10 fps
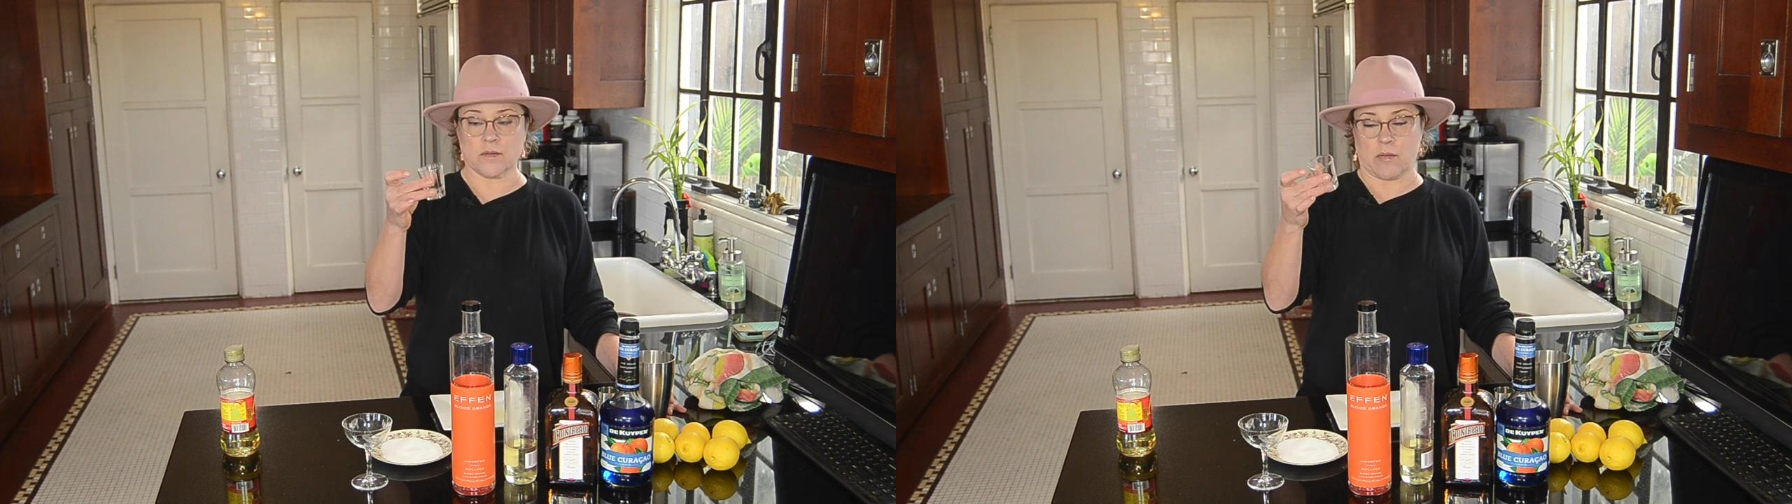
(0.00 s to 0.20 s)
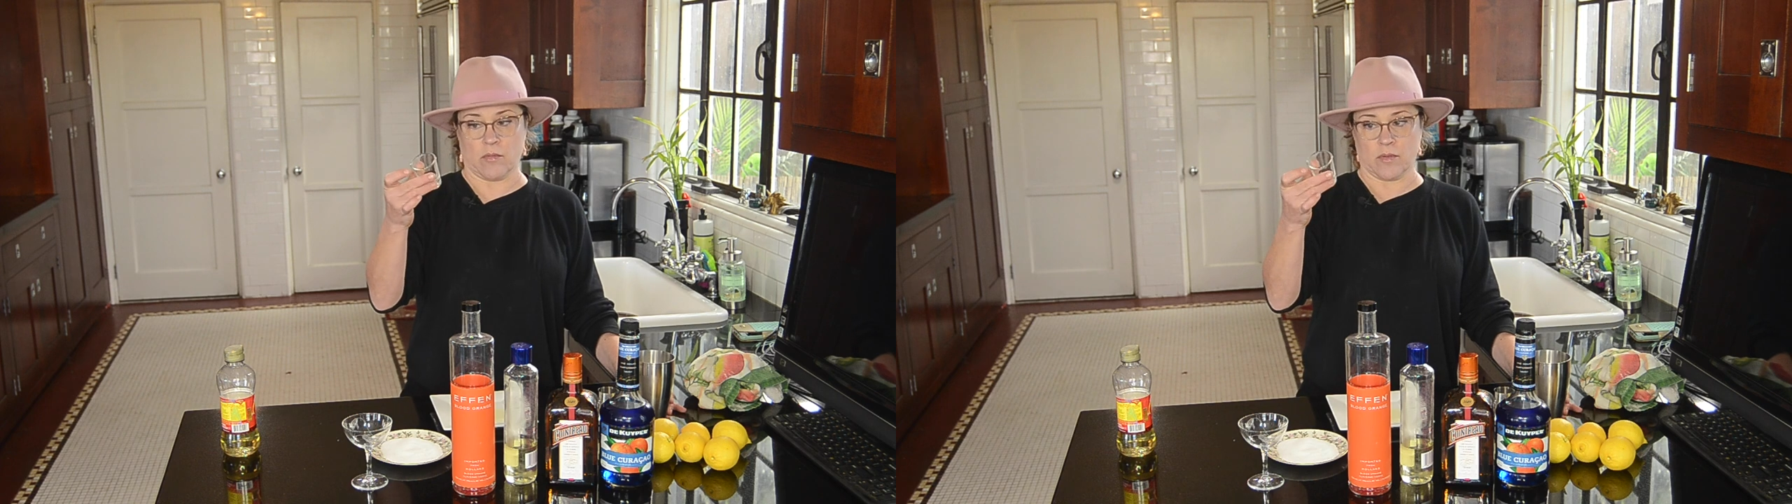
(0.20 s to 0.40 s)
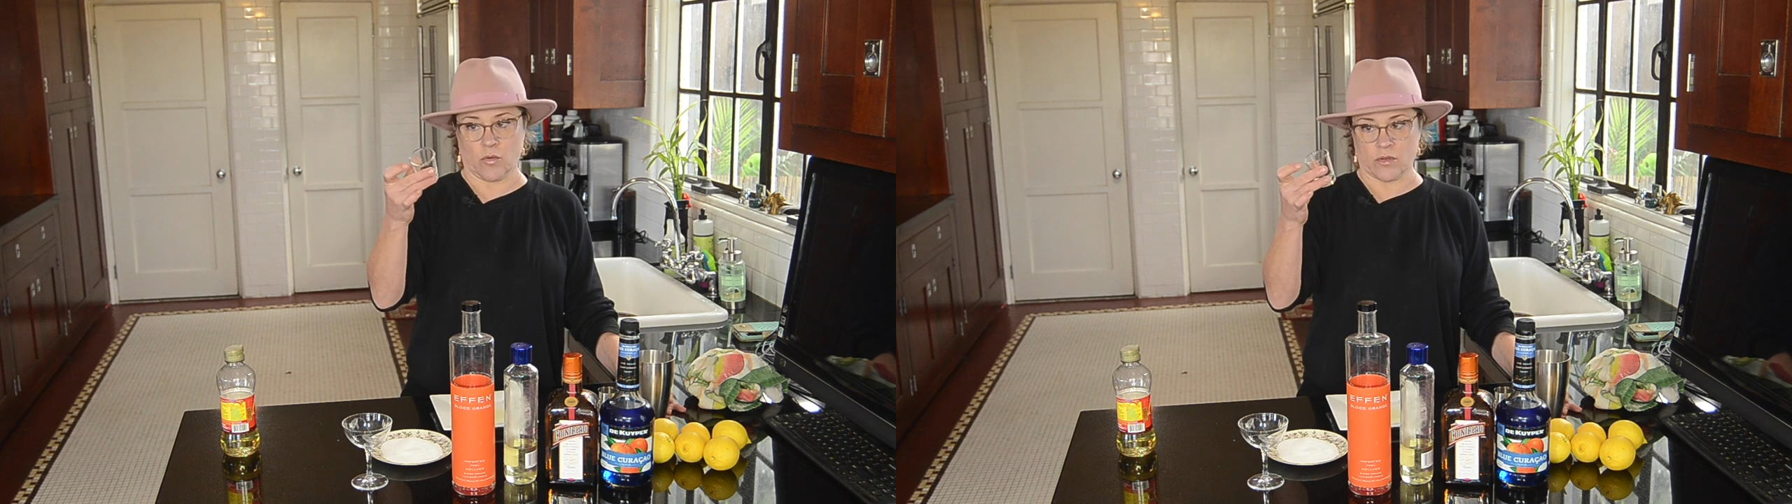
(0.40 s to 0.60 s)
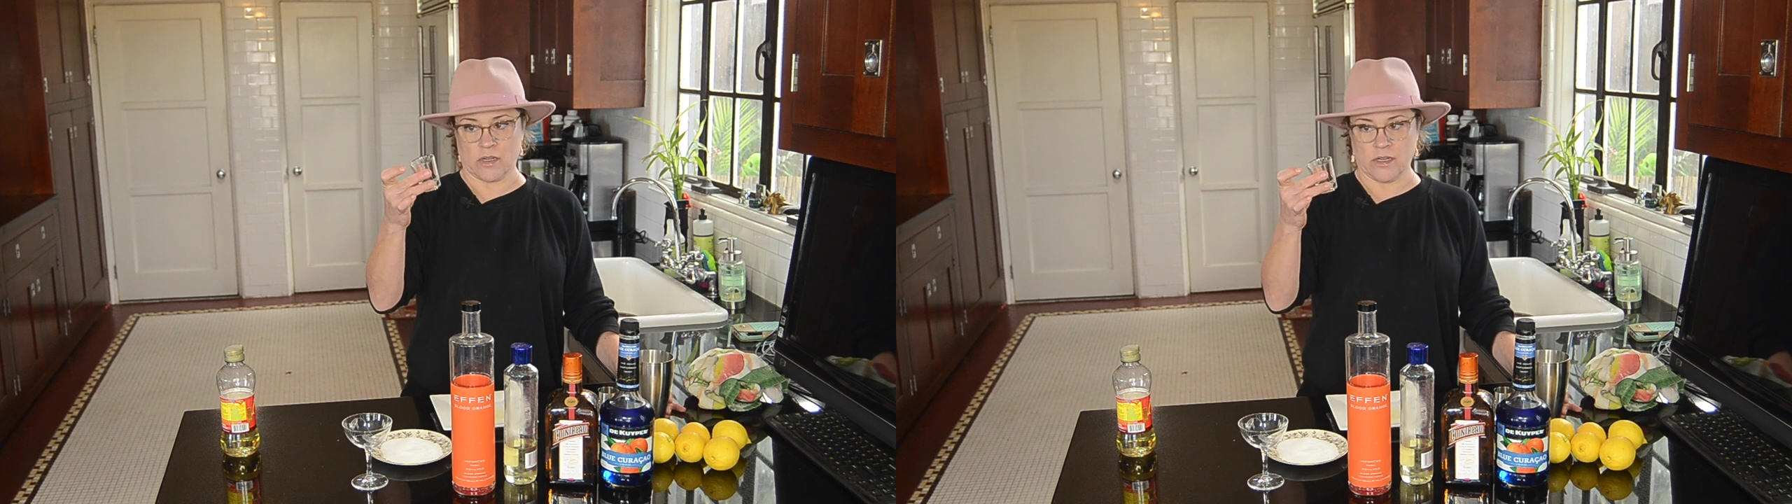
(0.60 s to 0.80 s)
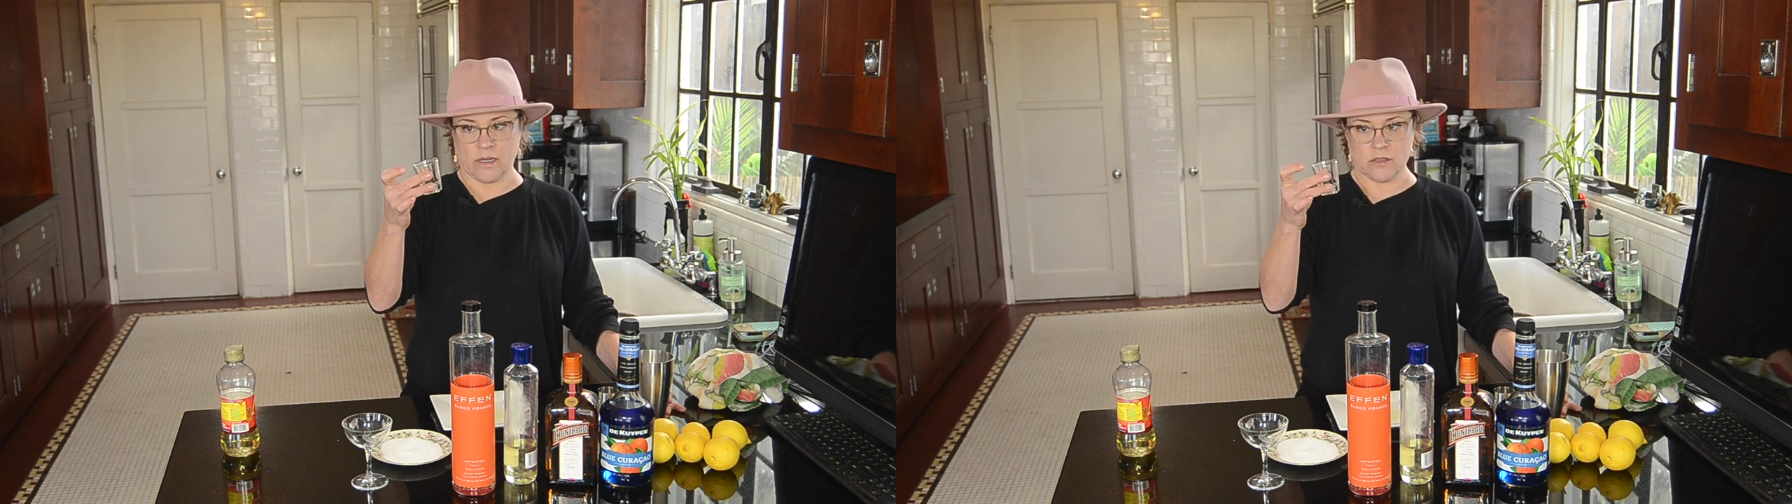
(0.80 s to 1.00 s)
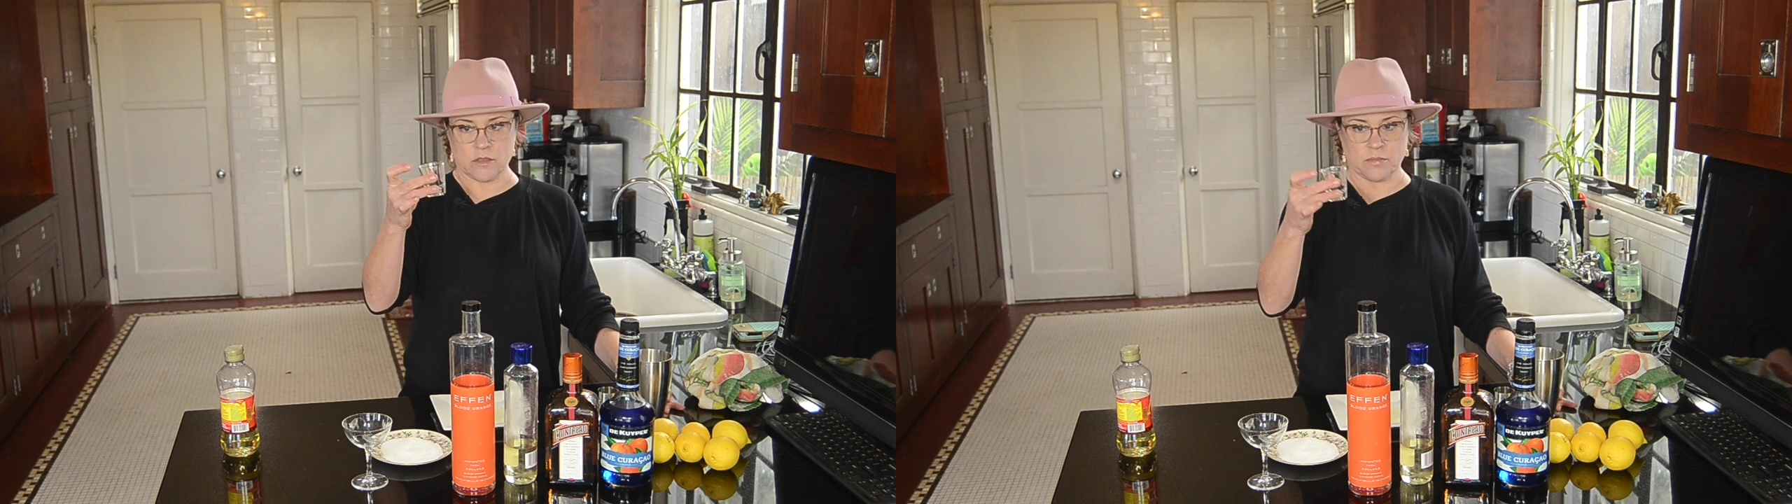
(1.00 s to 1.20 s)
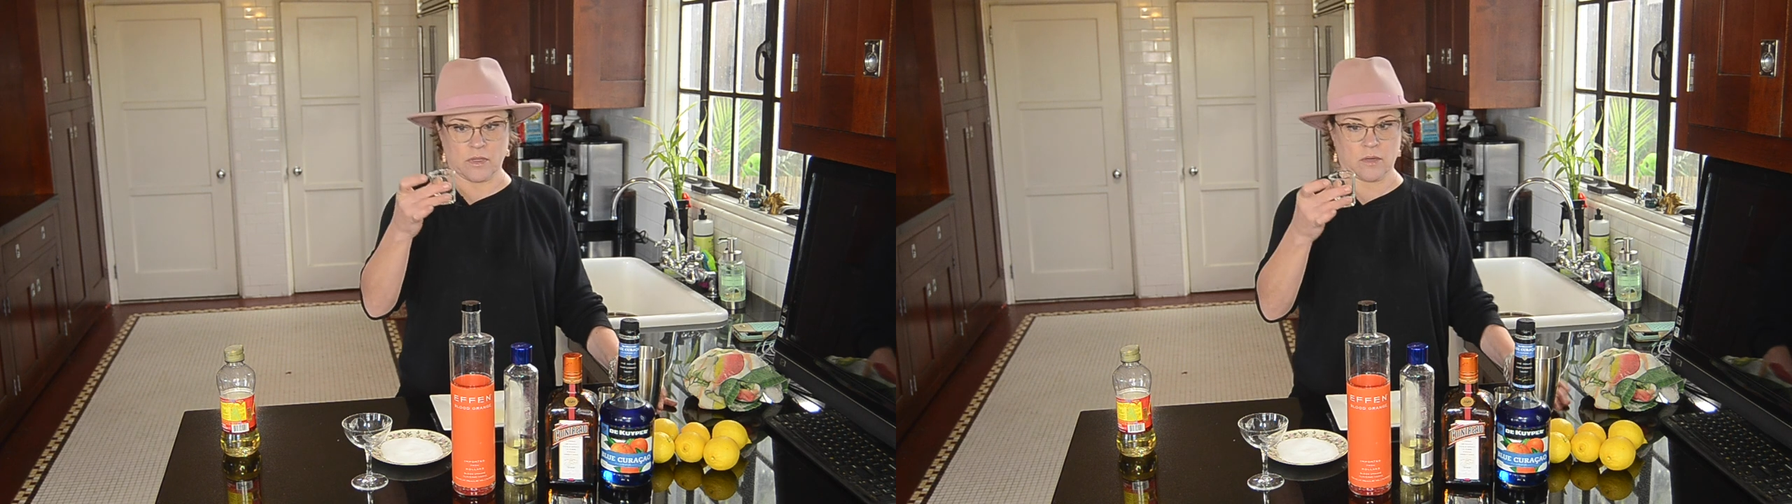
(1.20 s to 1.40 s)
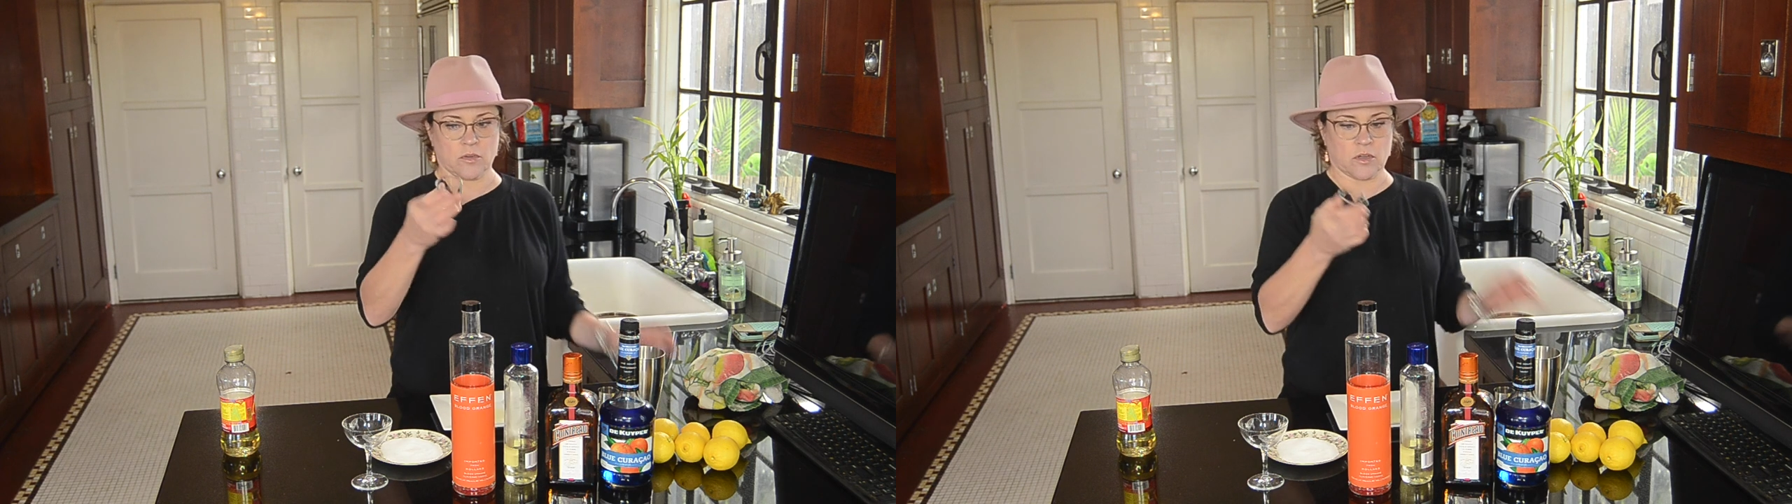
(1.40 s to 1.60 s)
It's probably more than an ounce,
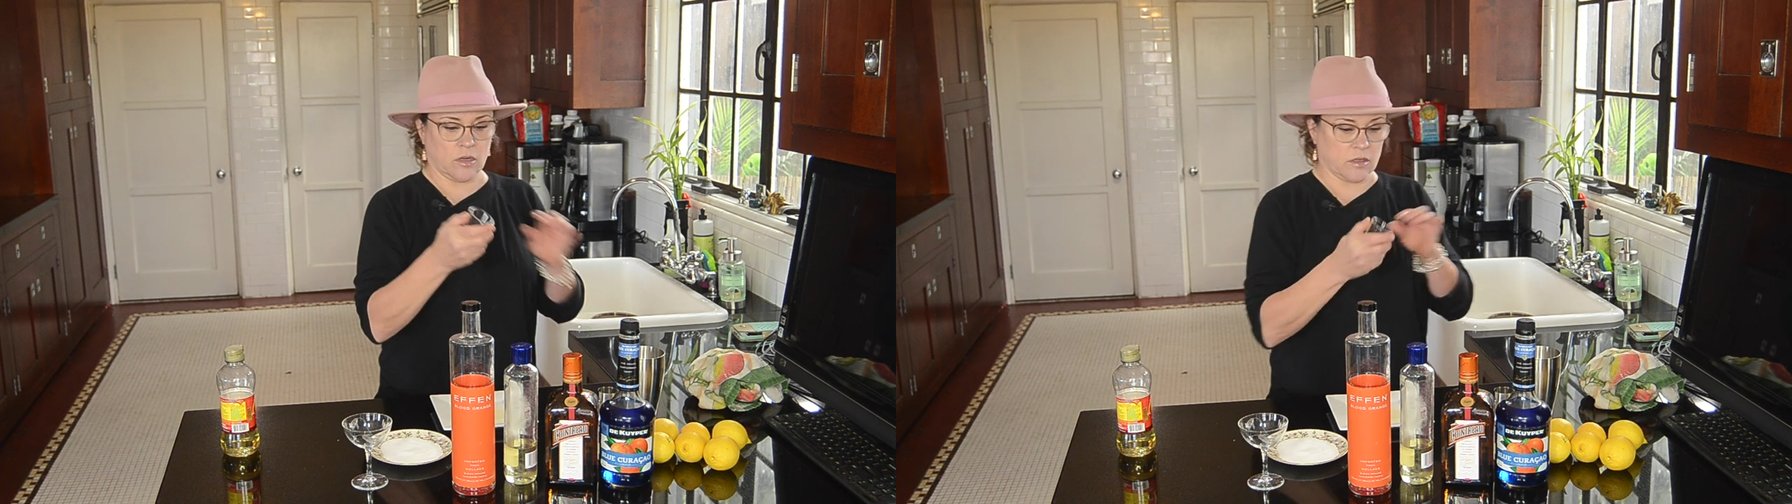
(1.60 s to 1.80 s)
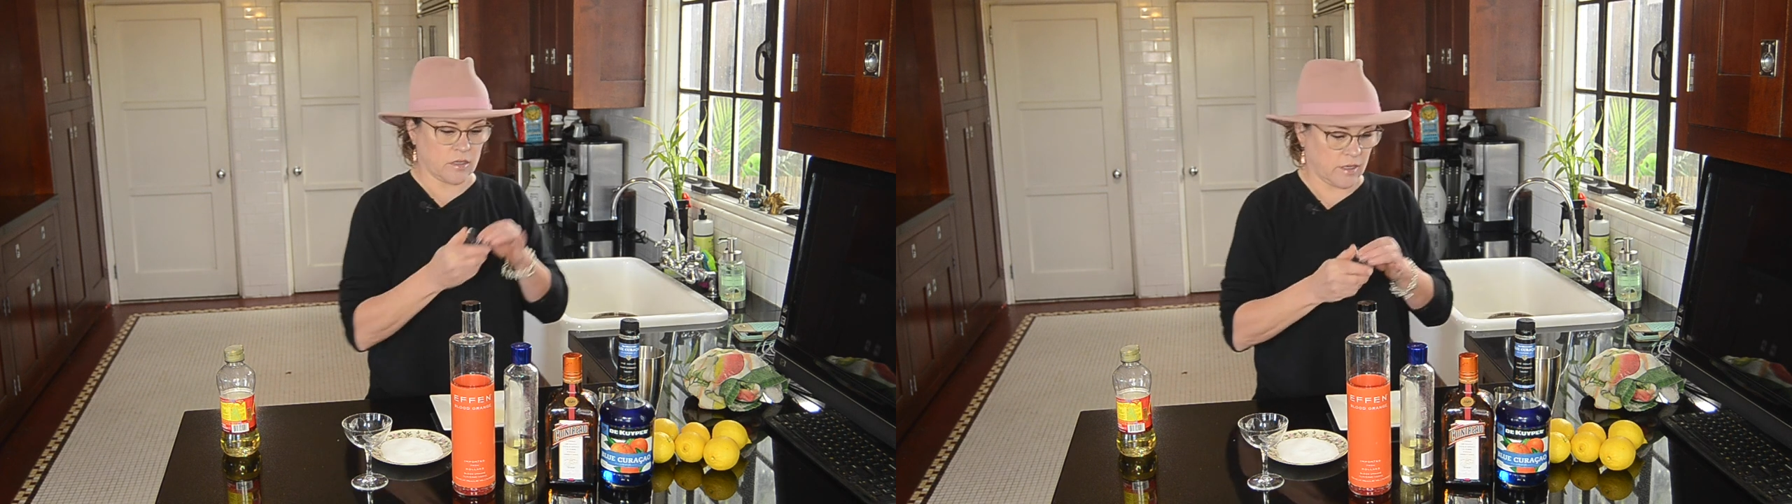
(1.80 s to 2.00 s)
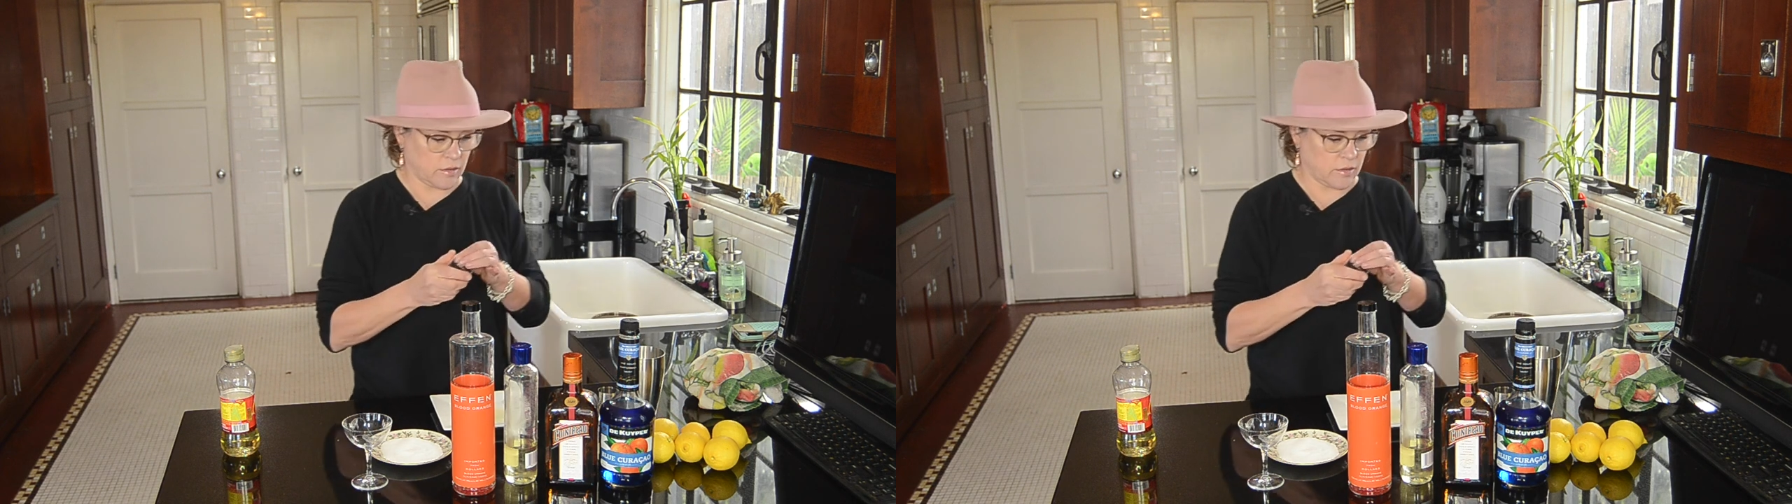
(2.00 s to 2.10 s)
but I'm going to call it